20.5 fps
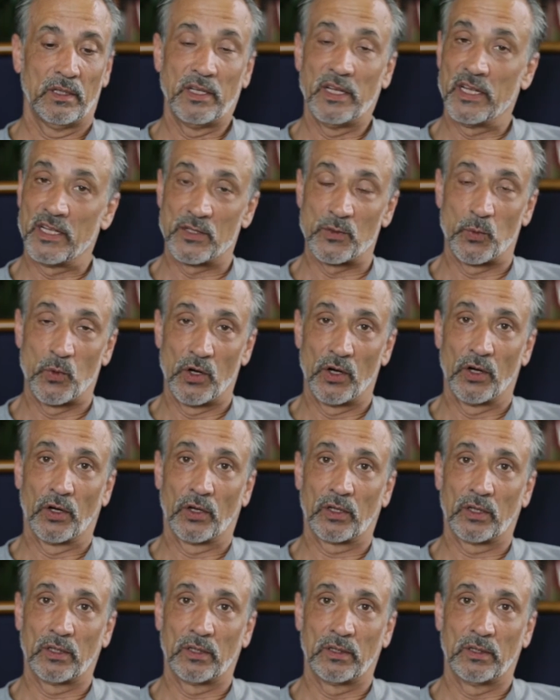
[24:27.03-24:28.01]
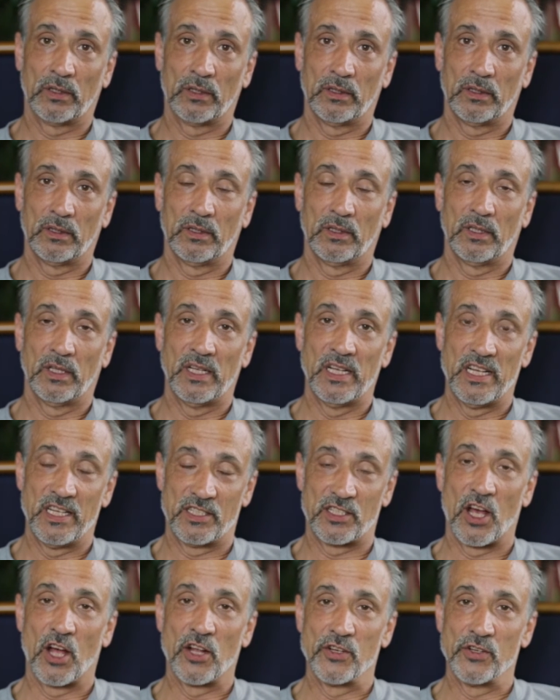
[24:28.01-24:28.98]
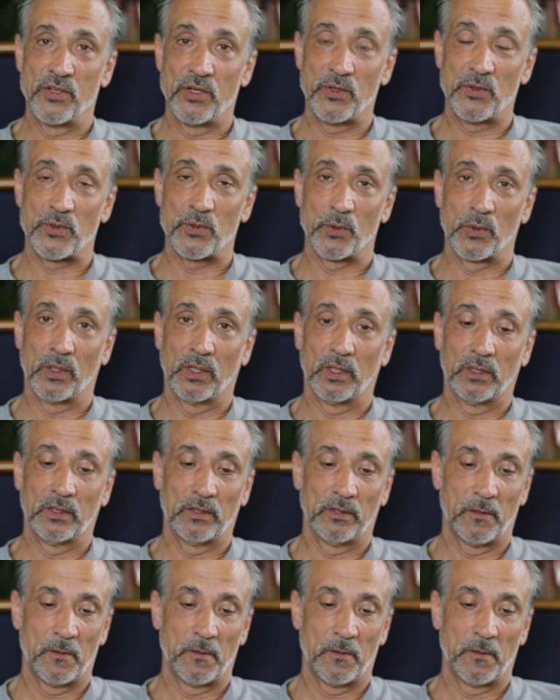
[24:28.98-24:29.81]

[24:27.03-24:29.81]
His work is unusual.